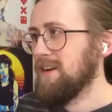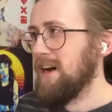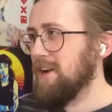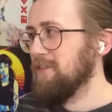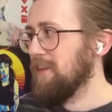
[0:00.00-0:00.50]

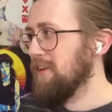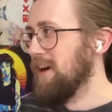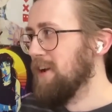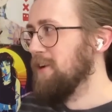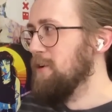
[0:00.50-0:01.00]
I
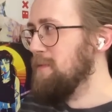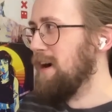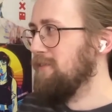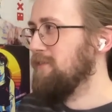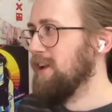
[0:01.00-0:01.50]
don't know
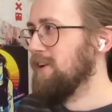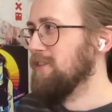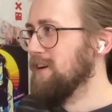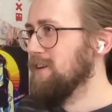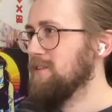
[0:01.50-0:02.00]
about for
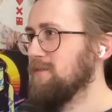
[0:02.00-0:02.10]
long, though.